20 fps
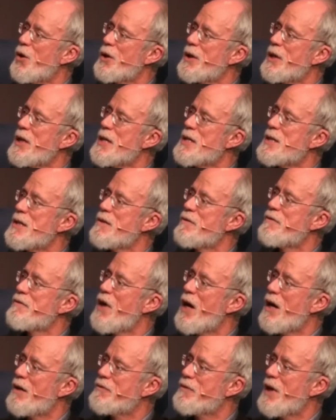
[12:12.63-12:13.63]
colonies in
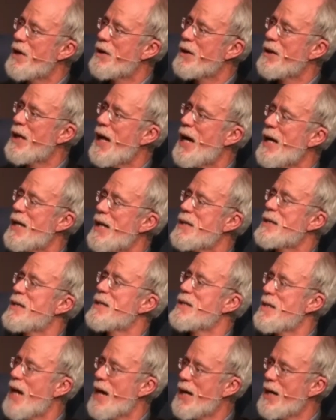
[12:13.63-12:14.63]
far-flung lands,
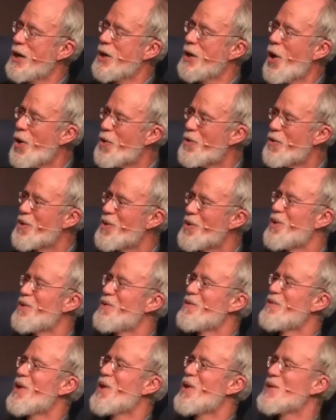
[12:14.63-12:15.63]
the taking over
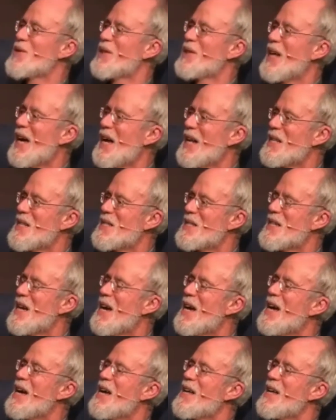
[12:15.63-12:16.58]
of those lands,